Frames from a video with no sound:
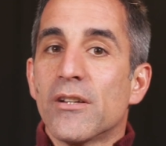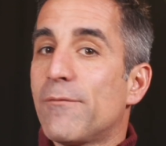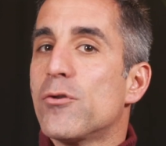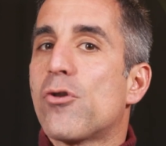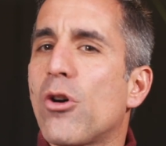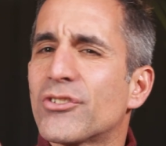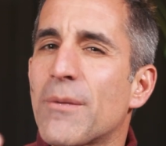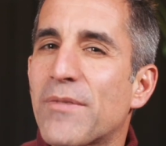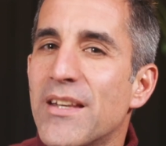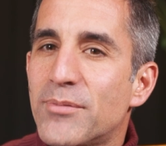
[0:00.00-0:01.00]
If you call
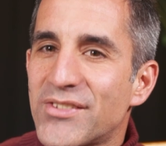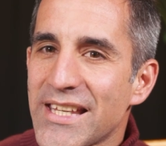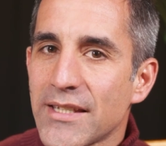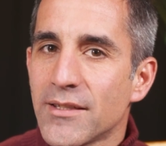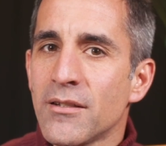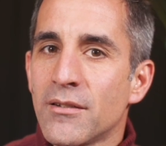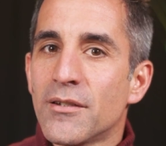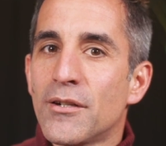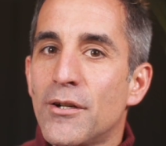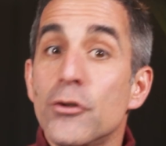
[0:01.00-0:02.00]
something obscene,
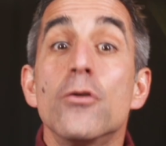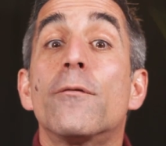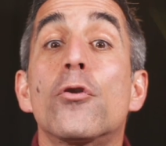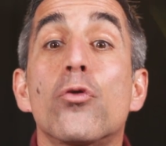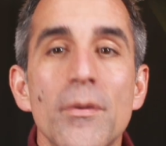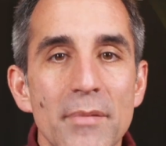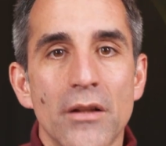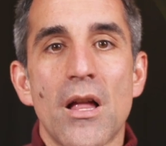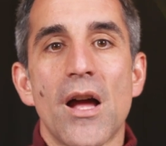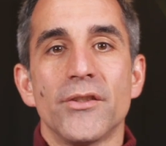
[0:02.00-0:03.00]
you've
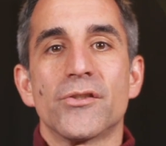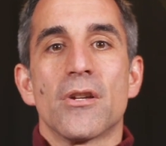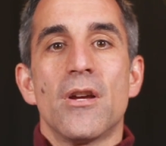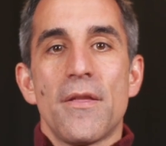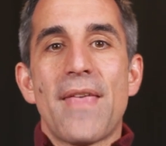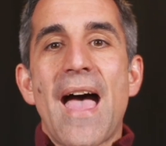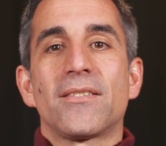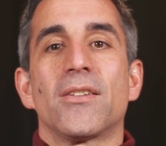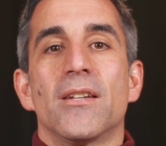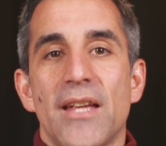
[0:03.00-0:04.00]
criminalized
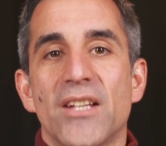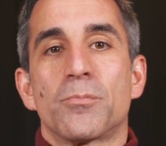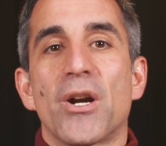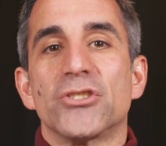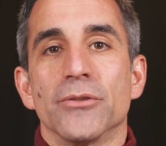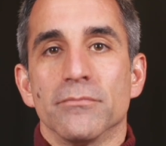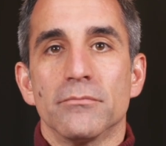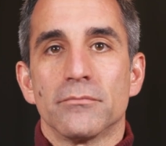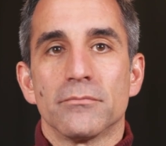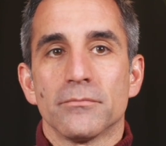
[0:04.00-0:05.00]
that expression.
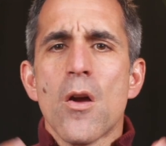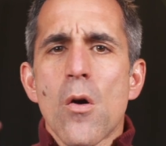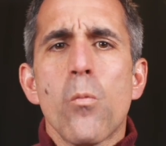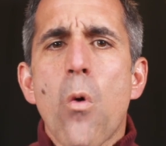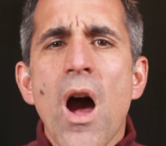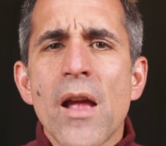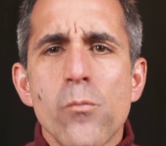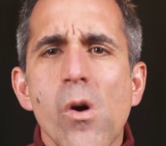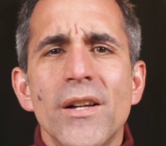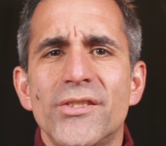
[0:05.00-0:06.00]
Why
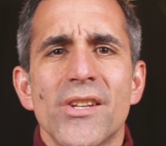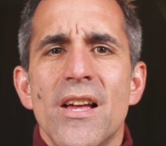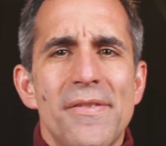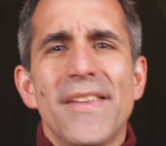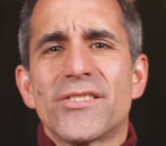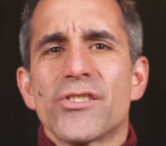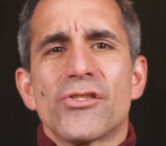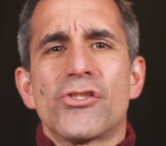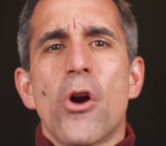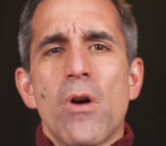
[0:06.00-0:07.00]
was this
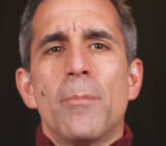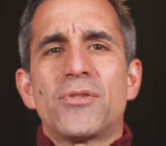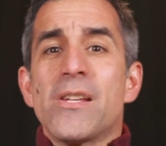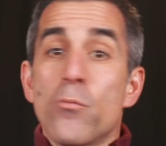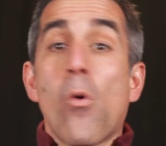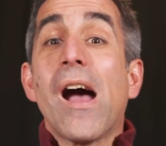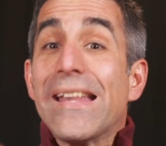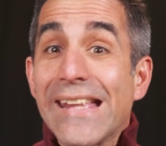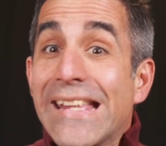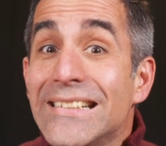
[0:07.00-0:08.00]
so obscene? What
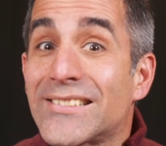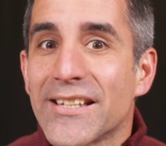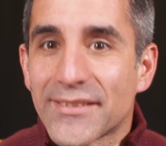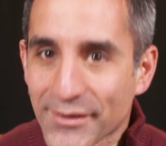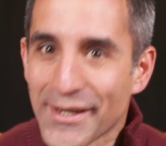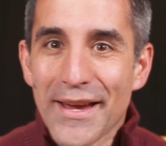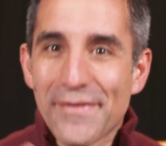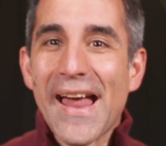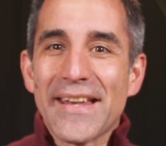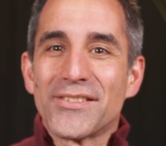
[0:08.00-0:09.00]
is it
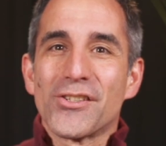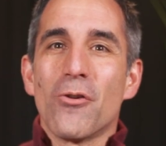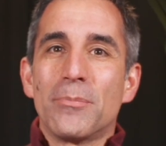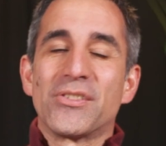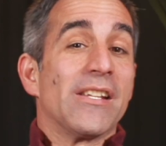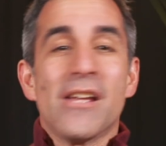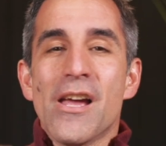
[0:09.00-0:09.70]
that is so obscene?